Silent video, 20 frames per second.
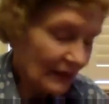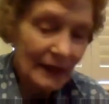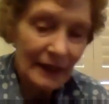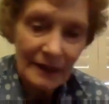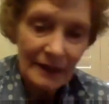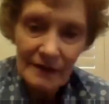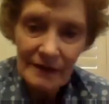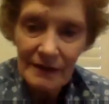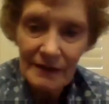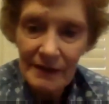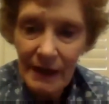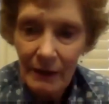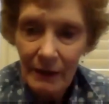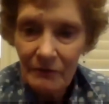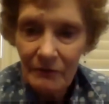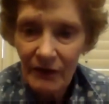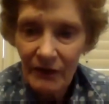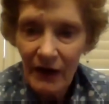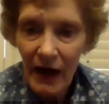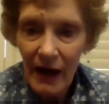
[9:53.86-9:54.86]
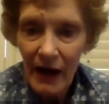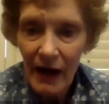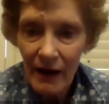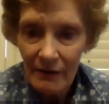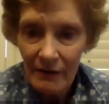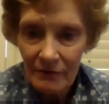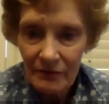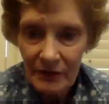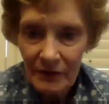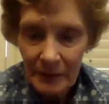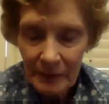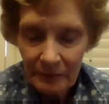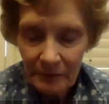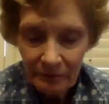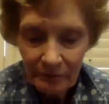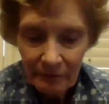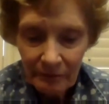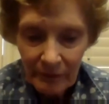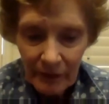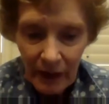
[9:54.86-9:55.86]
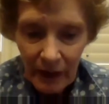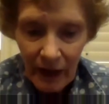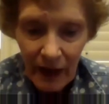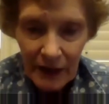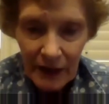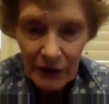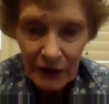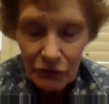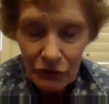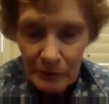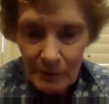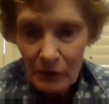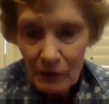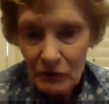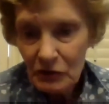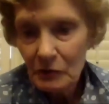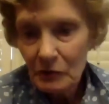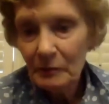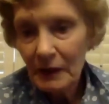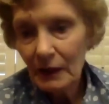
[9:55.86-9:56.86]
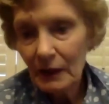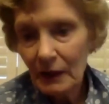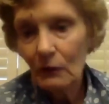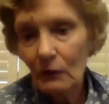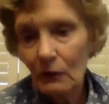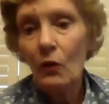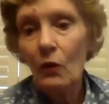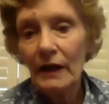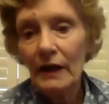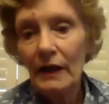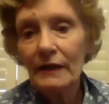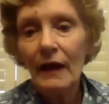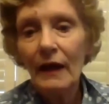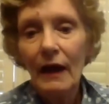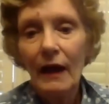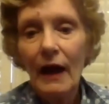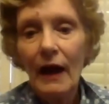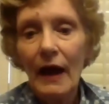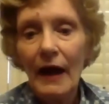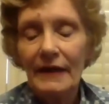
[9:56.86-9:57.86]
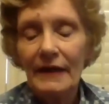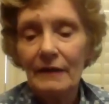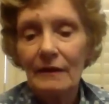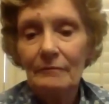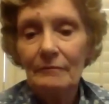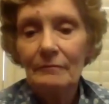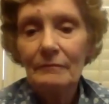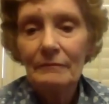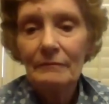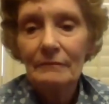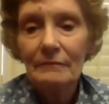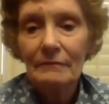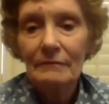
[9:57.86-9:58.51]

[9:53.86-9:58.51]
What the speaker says: it's step 5, and you're supposed to pick one item